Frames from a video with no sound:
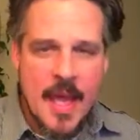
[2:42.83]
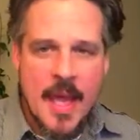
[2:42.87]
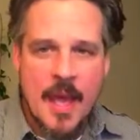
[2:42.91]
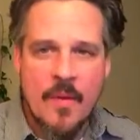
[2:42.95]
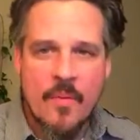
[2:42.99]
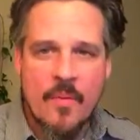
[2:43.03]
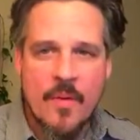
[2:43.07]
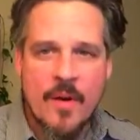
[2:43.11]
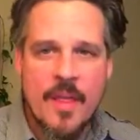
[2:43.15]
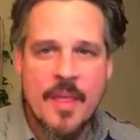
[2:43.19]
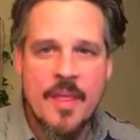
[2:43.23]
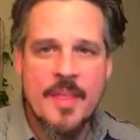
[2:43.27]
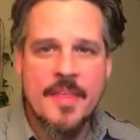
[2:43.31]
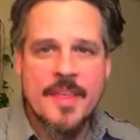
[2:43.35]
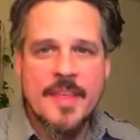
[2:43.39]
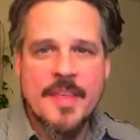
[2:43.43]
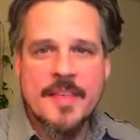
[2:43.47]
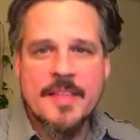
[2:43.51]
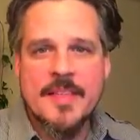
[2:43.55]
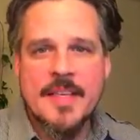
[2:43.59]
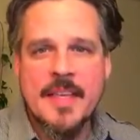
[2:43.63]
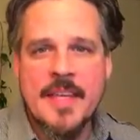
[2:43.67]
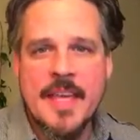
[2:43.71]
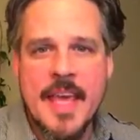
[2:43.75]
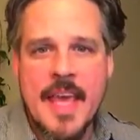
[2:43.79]
And one of the
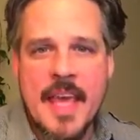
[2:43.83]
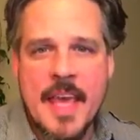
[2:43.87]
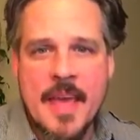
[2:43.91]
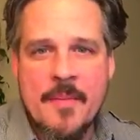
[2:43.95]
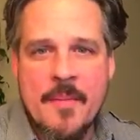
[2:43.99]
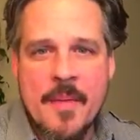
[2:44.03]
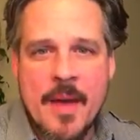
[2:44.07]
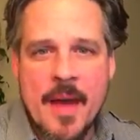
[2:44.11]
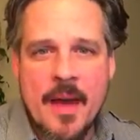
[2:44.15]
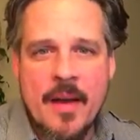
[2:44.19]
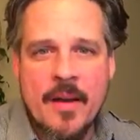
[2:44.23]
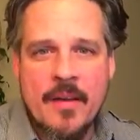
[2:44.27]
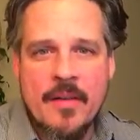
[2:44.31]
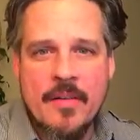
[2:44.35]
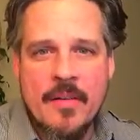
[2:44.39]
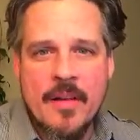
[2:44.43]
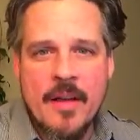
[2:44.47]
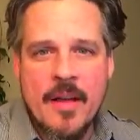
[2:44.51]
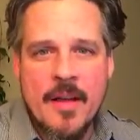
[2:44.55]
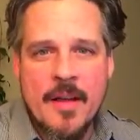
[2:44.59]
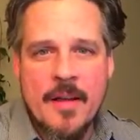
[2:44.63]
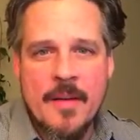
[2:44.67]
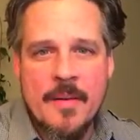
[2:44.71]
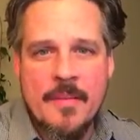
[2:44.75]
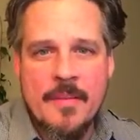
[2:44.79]
things that came out
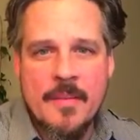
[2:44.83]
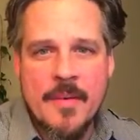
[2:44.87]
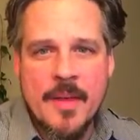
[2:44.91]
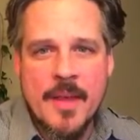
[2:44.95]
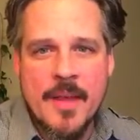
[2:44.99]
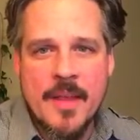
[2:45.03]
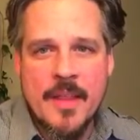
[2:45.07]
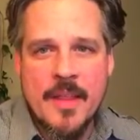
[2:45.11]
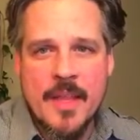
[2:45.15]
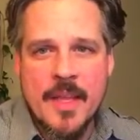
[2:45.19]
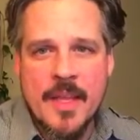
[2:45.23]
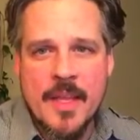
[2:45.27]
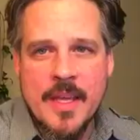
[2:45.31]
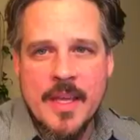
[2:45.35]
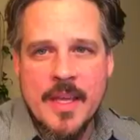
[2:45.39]
in